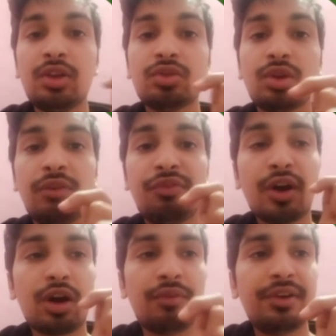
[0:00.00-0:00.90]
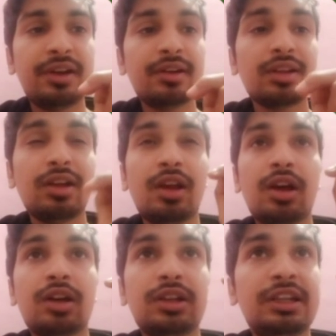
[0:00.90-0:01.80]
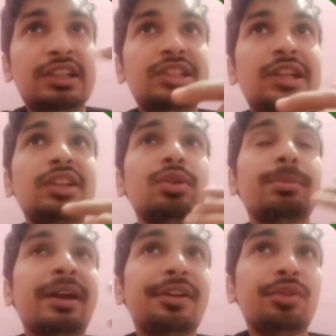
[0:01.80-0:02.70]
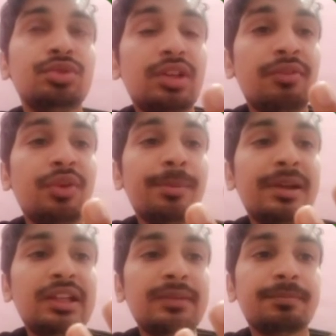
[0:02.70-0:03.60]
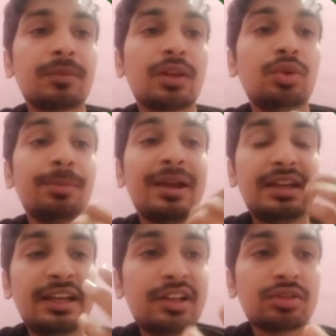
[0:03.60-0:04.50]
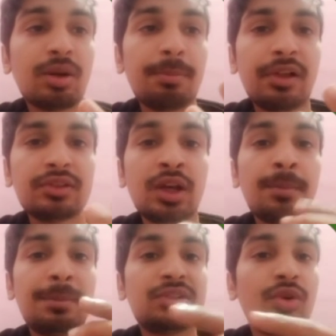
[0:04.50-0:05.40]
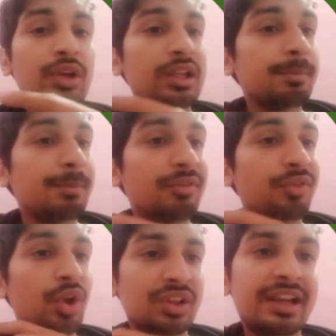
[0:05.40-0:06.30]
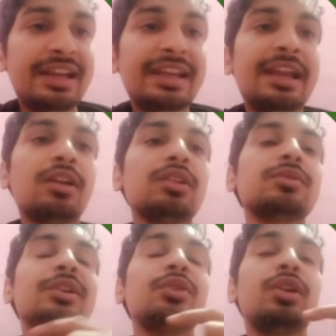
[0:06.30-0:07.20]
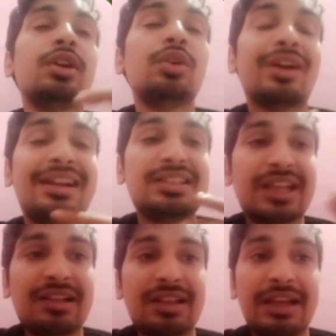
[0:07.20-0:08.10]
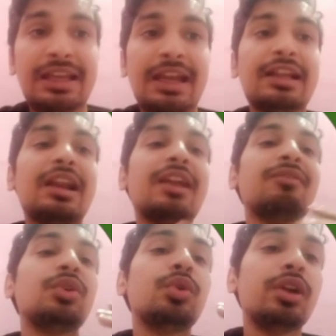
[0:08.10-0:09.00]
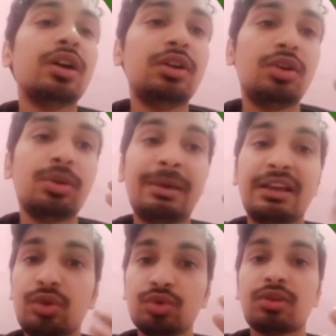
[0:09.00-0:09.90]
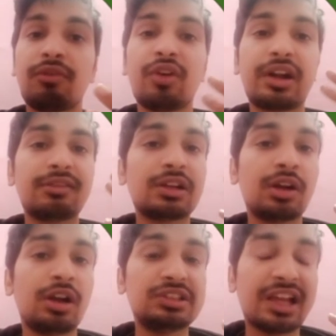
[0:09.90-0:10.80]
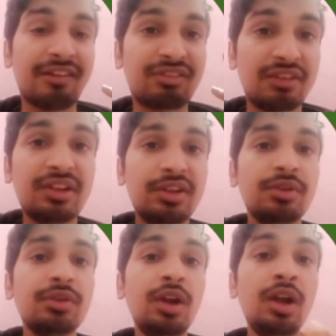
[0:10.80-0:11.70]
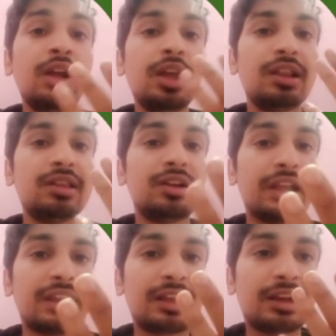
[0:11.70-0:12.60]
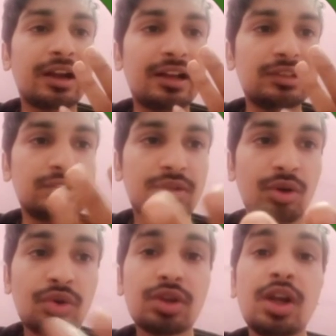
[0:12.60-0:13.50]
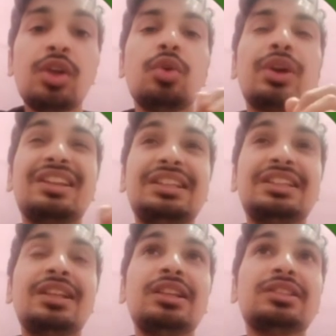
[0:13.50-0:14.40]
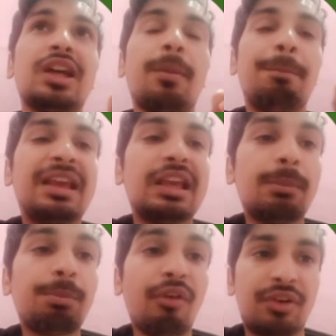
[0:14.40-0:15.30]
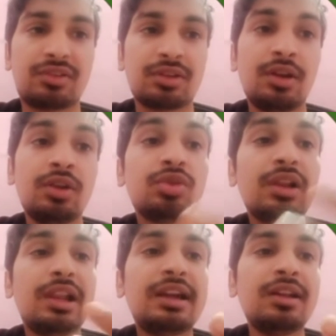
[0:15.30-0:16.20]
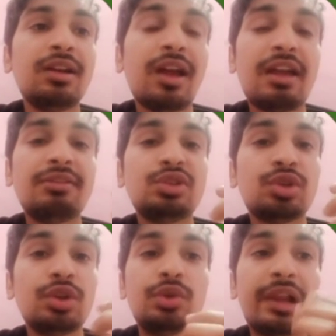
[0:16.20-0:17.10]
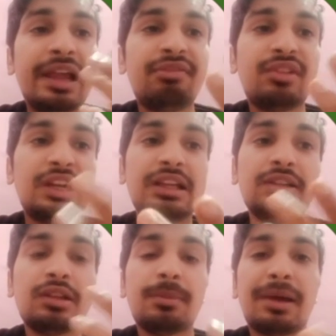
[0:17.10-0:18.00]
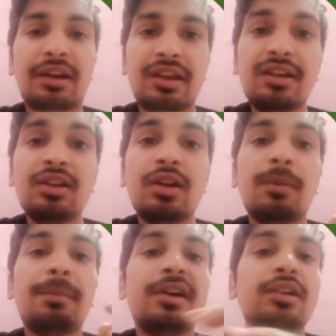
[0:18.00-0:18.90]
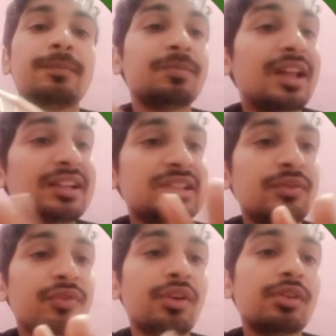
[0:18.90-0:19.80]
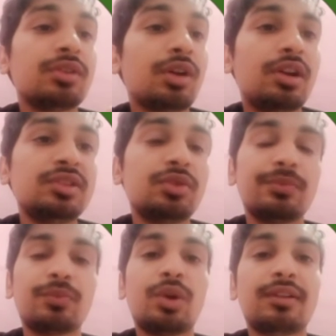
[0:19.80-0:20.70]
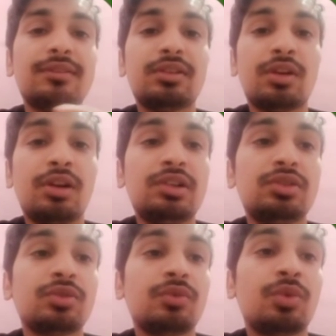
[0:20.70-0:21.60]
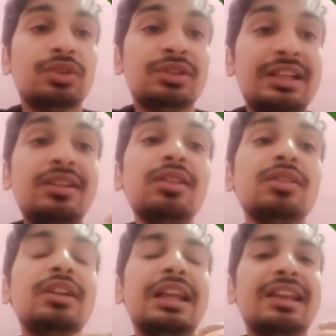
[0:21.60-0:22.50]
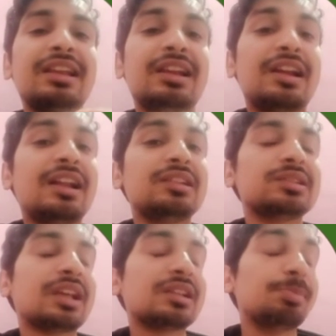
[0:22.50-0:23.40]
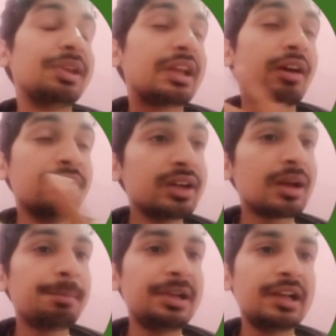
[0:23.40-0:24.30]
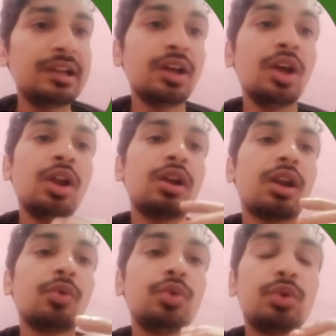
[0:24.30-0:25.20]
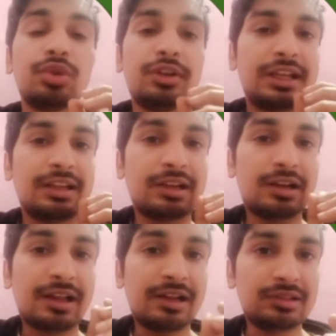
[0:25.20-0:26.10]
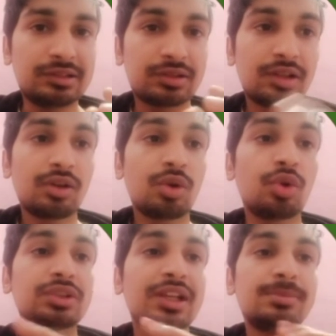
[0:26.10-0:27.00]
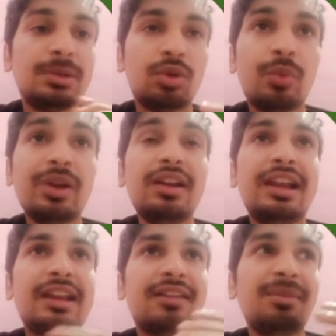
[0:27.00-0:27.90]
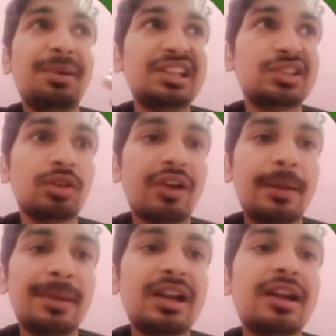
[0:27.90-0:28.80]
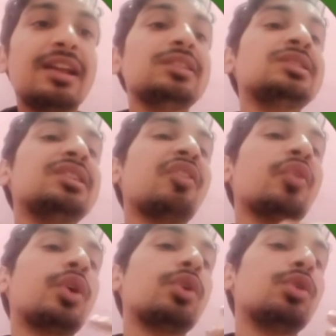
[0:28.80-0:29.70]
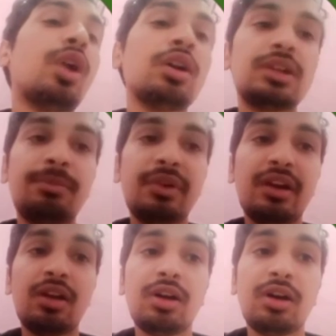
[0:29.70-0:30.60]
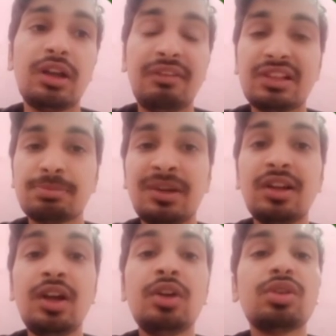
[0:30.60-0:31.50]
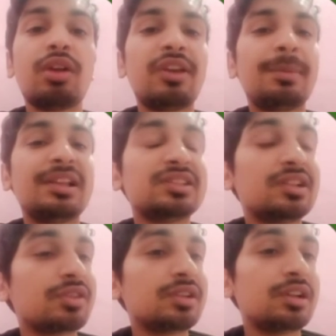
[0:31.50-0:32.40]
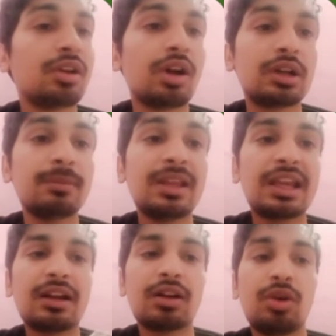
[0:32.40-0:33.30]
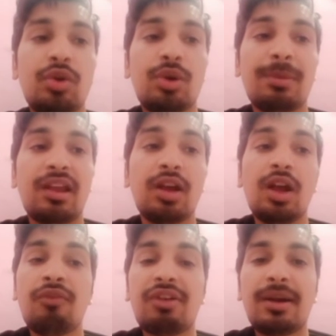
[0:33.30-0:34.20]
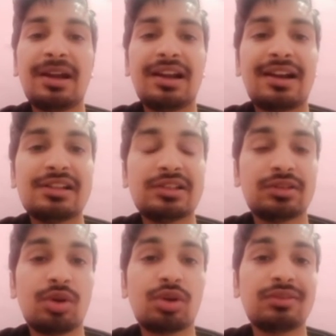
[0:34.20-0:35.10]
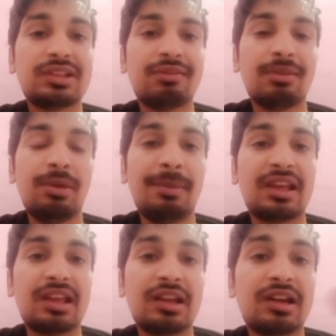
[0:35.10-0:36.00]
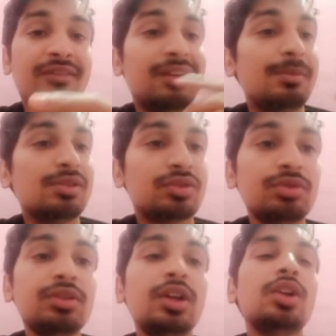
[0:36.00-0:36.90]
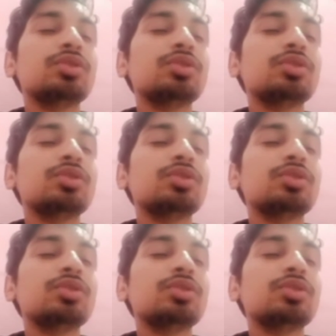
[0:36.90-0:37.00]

So if you're confident, initially you might lose a few money, you might hit a stop loss, but slowly, by following the indicators, when you learn to understand the indicator, and when you learn to make use of whatever knowledge I have given you in the technical analysis course, you can easily start making profits. So later I will show you live trading in the market, but that's it for the knowledge. Whatever knowledge was needed, the technical analysis has been covered completely. Now you know the technical analysis course has been over. Later I will be teaching you fundamental analysis if you want to do long-term investment. So if anybody is interested in long-term, they can go to my fundamental analysis course, which I will be making it available soon.